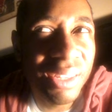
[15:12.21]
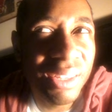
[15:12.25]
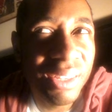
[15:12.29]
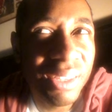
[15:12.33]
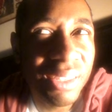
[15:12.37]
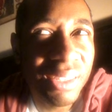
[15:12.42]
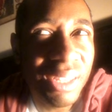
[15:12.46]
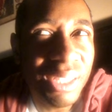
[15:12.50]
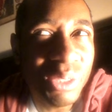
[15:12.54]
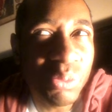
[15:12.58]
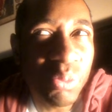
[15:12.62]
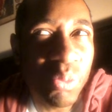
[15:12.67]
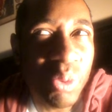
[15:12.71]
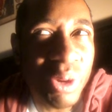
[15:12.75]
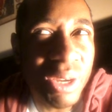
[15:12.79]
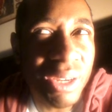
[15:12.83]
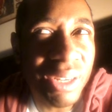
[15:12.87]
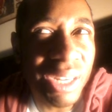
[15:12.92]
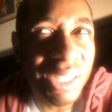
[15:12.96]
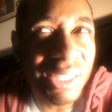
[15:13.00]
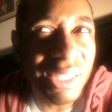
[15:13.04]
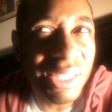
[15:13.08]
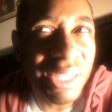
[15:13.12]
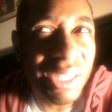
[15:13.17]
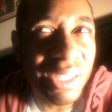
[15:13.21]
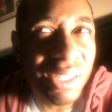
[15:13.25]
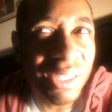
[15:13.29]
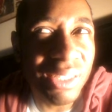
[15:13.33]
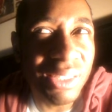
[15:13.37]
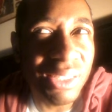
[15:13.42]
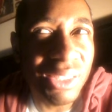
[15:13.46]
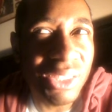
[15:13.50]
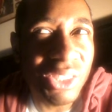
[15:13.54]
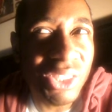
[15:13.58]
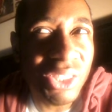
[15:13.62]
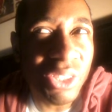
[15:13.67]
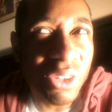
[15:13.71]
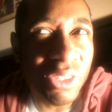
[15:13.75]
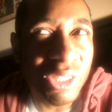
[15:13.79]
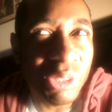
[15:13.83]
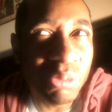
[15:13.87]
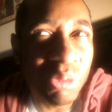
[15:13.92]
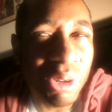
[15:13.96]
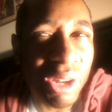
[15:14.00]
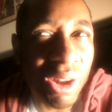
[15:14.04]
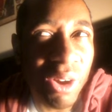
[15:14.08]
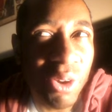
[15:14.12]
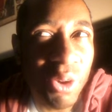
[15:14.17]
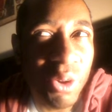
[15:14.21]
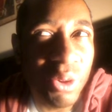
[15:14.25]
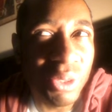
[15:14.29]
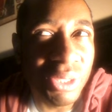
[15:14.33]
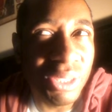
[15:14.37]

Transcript: That's weird. I sell shirts with holes.